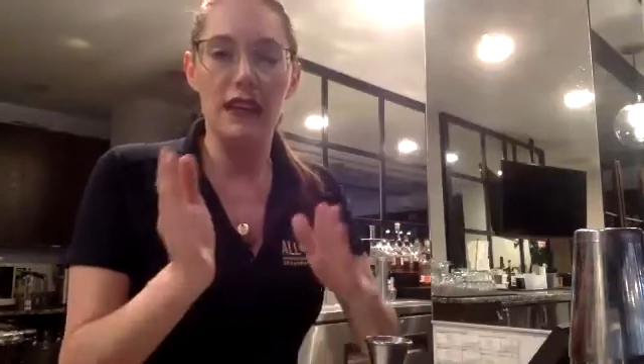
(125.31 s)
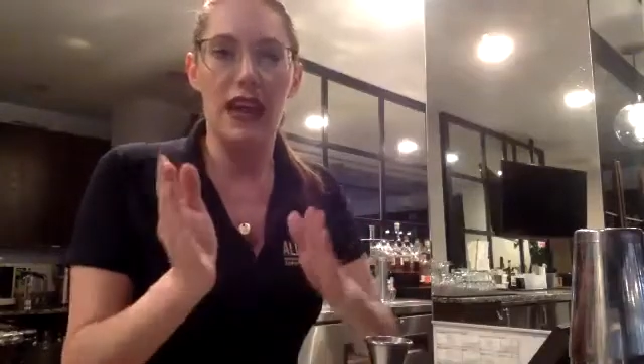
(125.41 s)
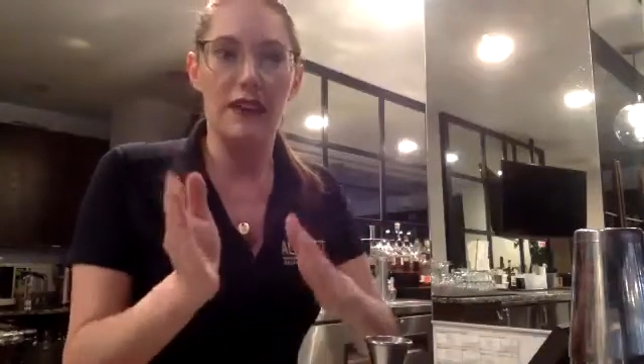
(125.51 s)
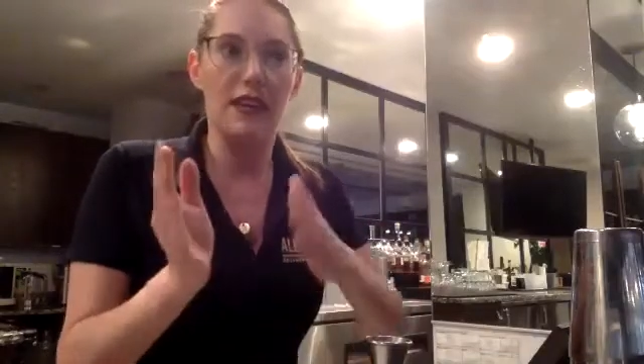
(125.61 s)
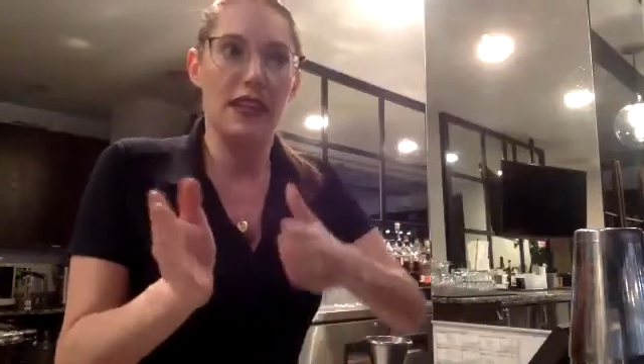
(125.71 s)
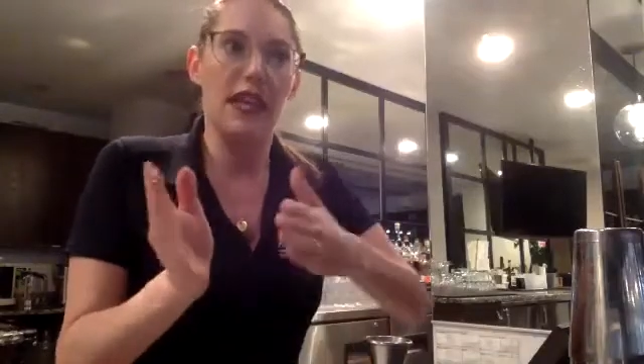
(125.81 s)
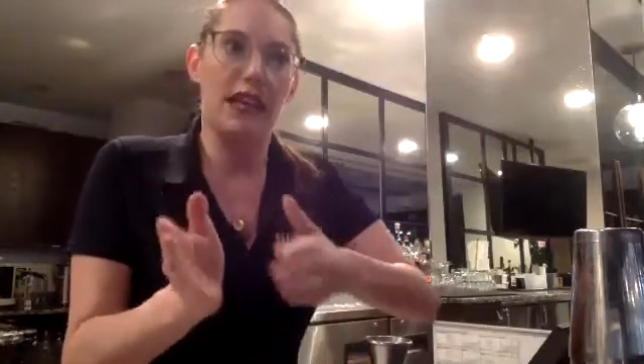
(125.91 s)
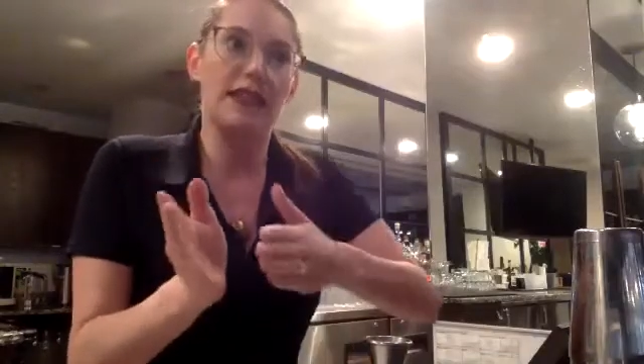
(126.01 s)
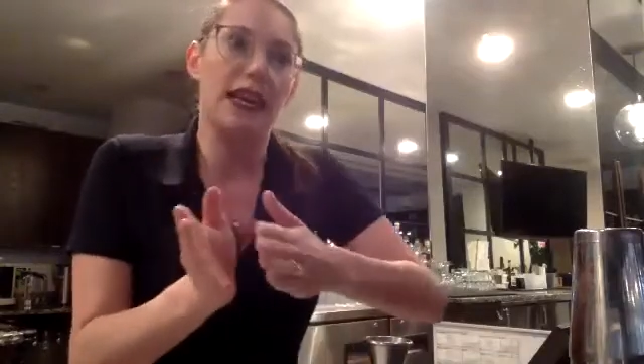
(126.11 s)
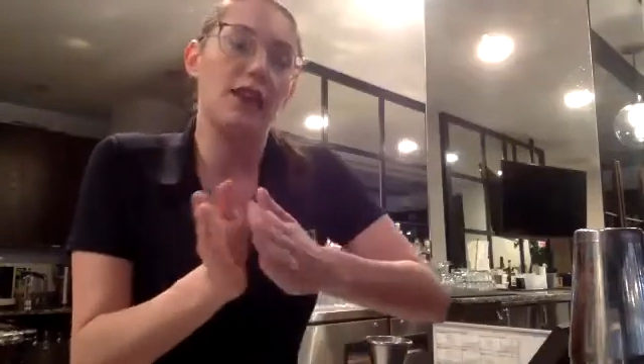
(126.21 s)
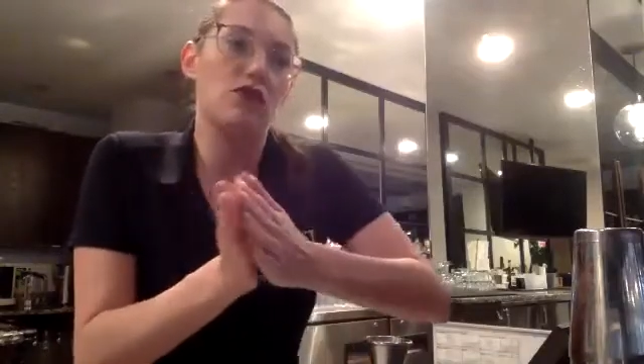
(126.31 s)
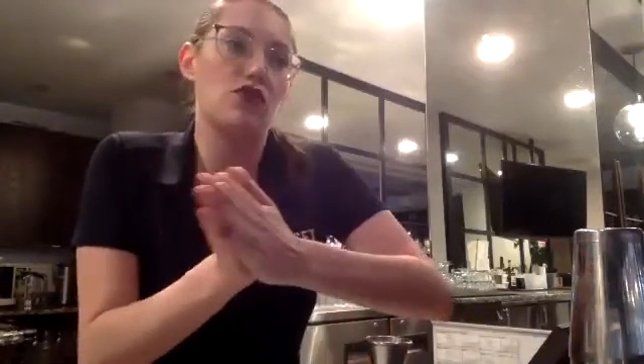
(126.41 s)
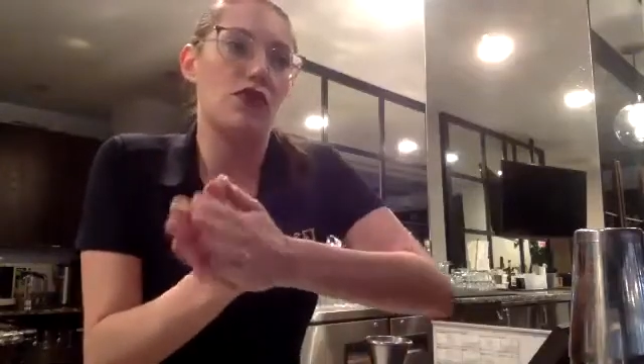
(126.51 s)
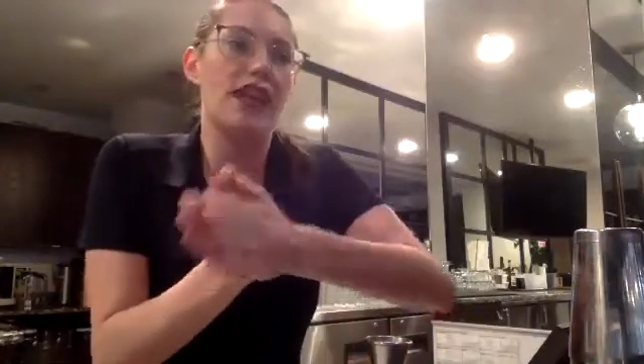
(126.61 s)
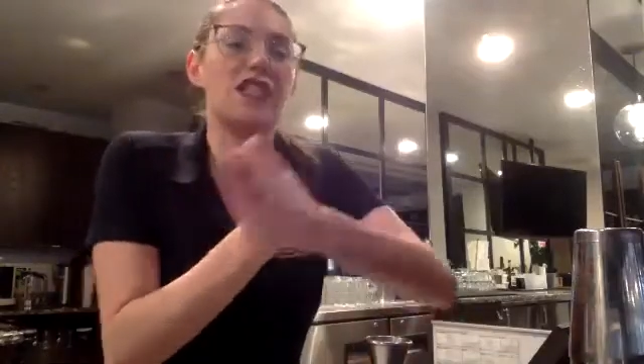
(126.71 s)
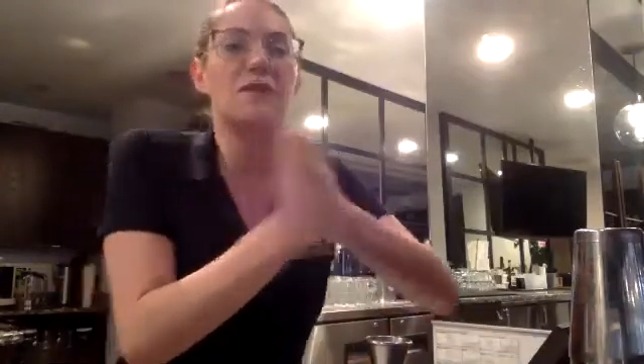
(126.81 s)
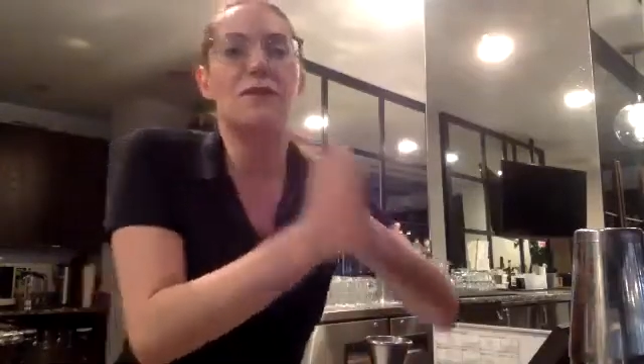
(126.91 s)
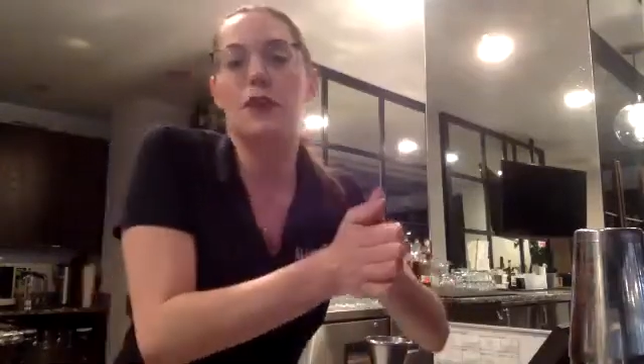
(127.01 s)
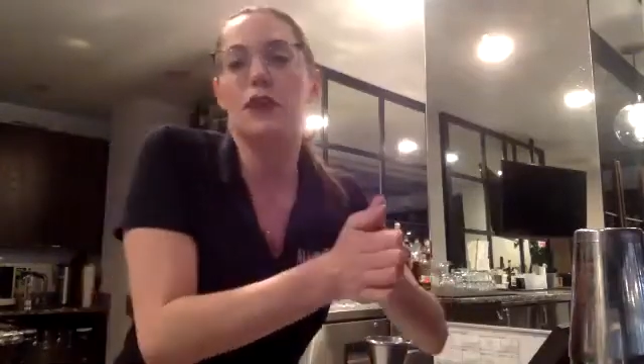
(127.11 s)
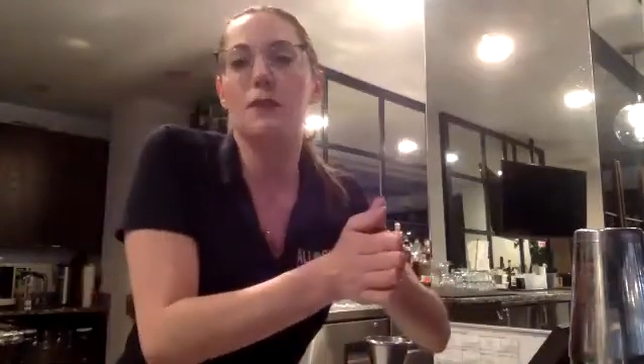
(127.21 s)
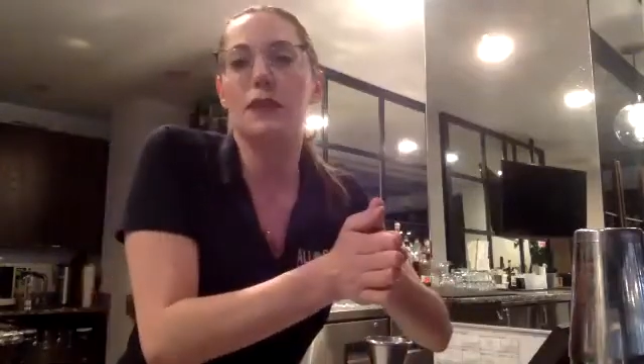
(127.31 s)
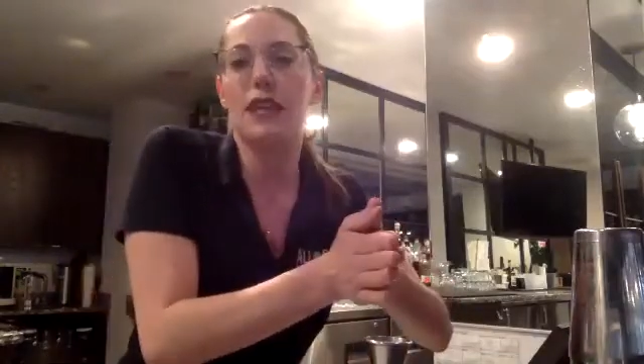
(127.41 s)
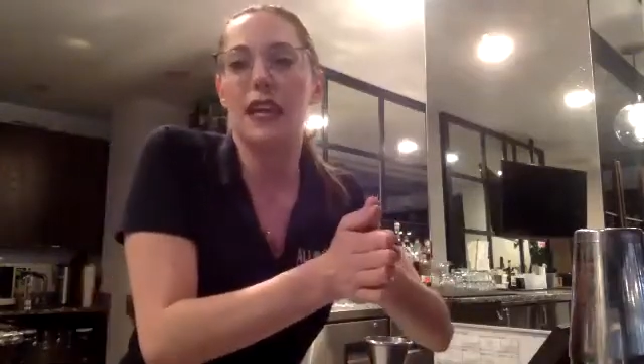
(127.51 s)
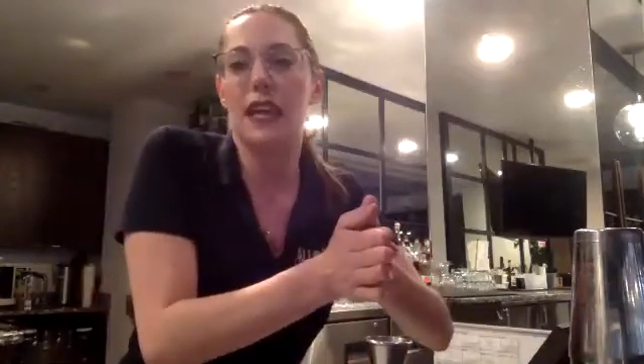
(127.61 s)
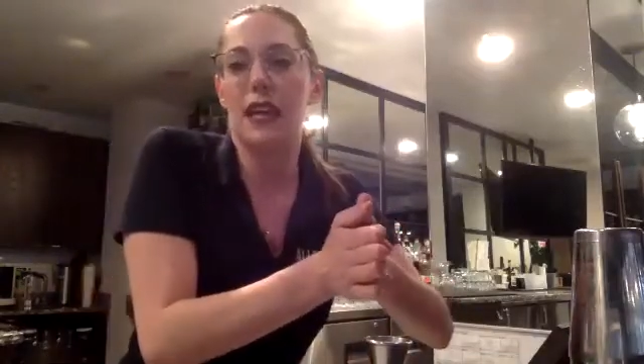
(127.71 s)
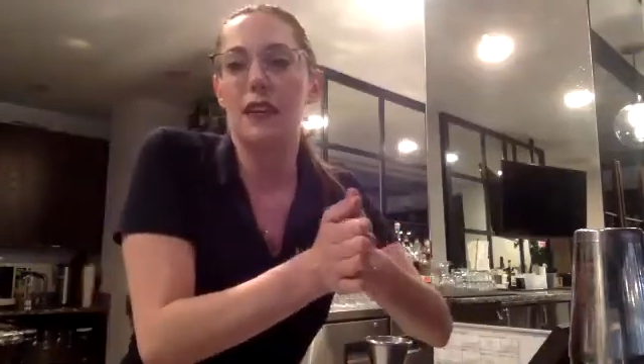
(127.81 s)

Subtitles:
everything as like transferably